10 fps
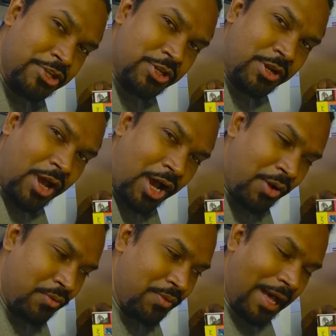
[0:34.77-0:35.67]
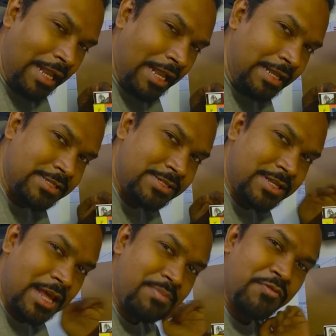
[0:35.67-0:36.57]
on how a list
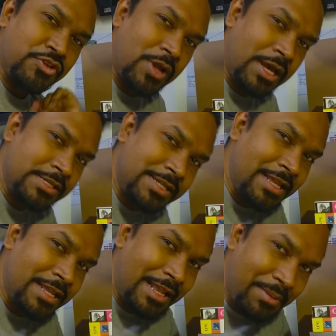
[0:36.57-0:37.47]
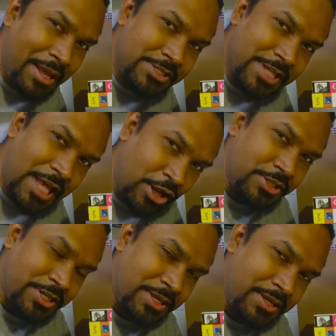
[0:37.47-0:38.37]
can be visualized in a layman's
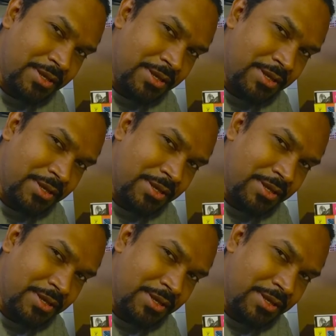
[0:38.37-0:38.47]
analogy.